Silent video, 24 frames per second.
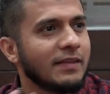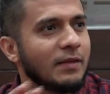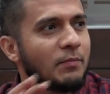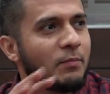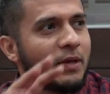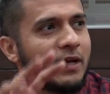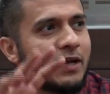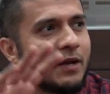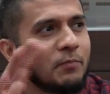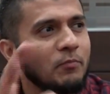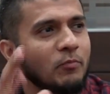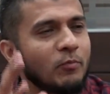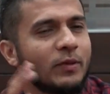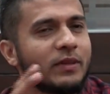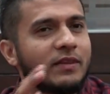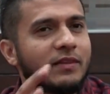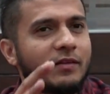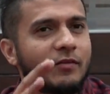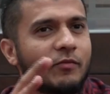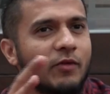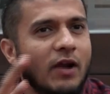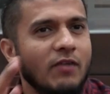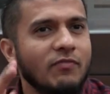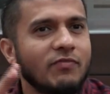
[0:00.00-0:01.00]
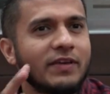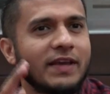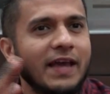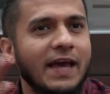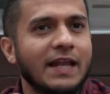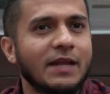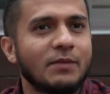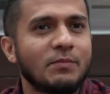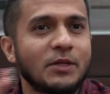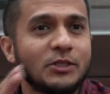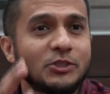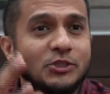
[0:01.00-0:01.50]
They make up with graphic
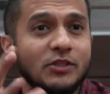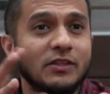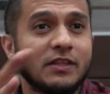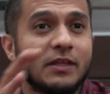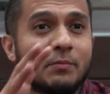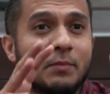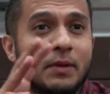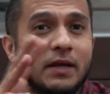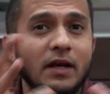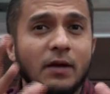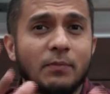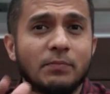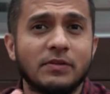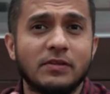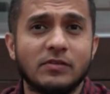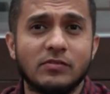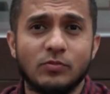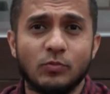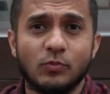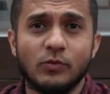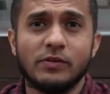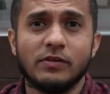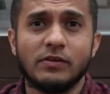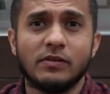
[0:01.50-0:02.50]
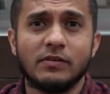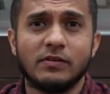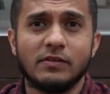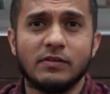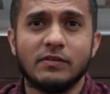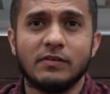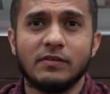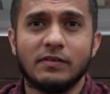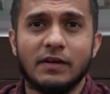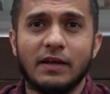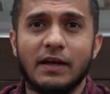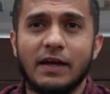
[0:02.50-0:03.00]
animation, they make up these weird
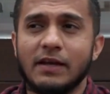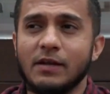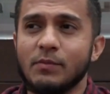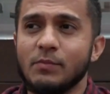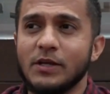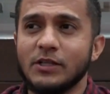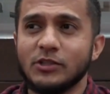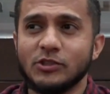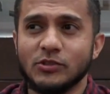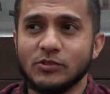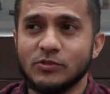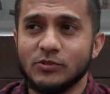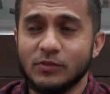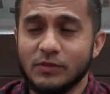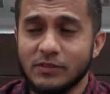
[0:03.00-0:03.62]
animations.